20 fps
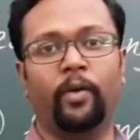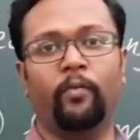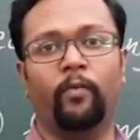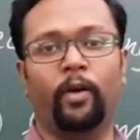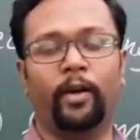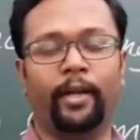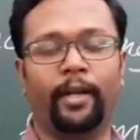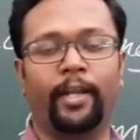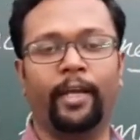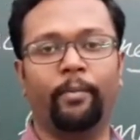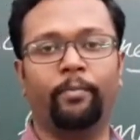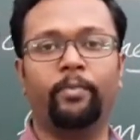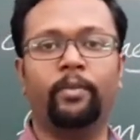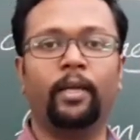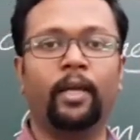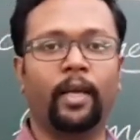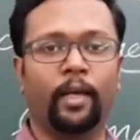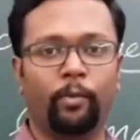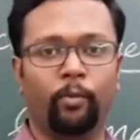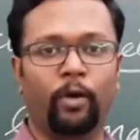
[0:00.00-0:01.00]
what depth,
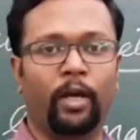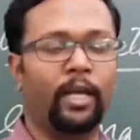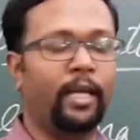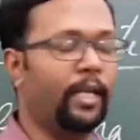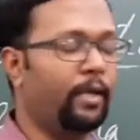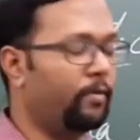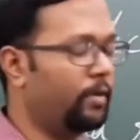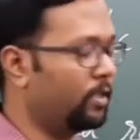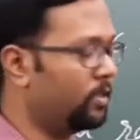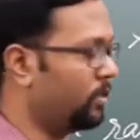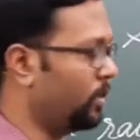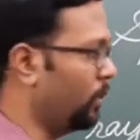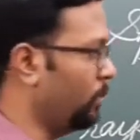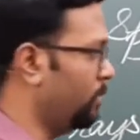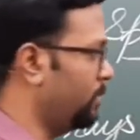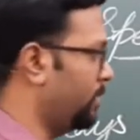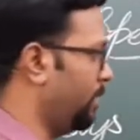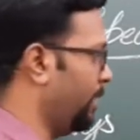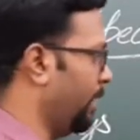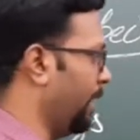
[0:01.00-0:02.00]
and while he was
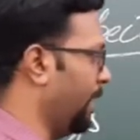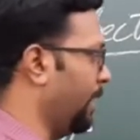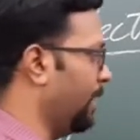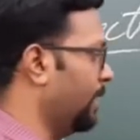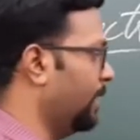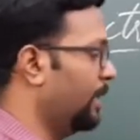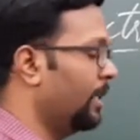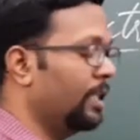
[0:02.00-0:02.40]
using a